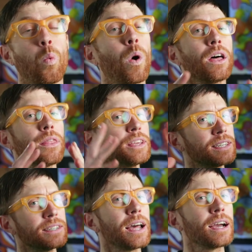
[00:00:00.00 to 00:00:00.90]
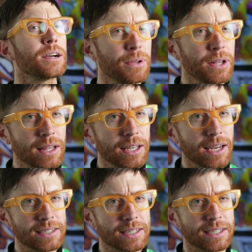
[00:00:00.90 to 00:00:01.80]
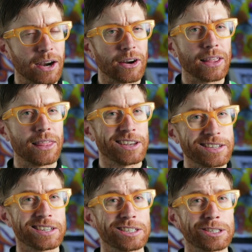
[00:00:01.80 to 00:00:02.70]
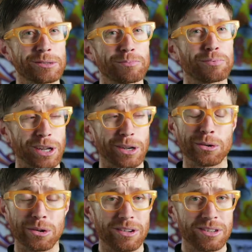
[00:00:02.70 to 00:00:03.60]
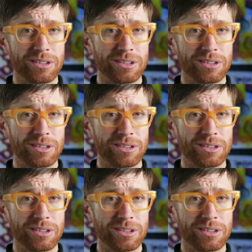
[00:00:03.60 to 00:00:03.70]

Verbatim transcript: While this is not completely necessary, this is pretty cool.